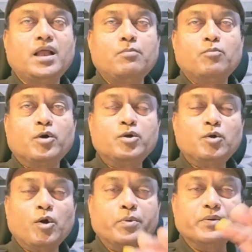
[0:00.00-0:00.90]
Now,
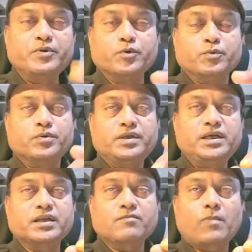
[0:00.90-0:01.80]
module overview.
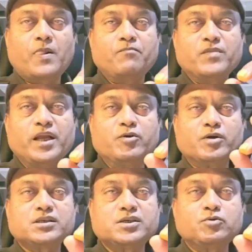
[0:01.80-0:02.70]
Here,
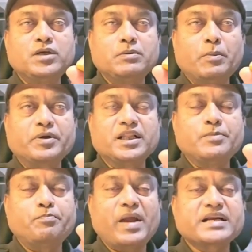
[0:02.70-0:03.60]
Introduction to the Environmental
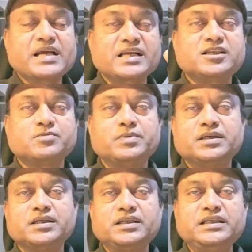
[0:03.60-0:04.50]
Impact
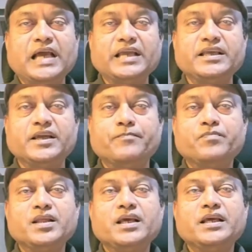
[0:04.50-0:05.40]
Assessment
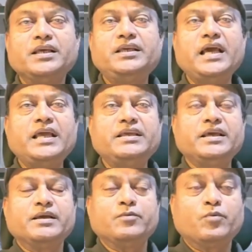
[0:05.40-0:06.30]

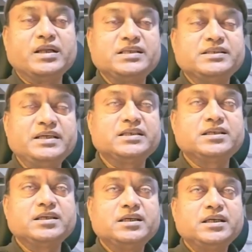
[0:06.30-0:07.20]
EIA, what is
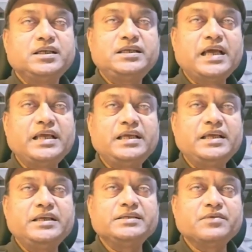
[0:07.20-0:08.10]
it?
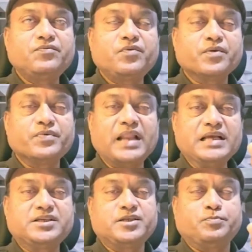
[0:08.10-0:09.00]
EIA is a
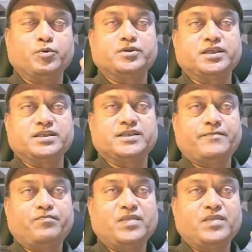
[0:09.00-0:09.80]
formalized process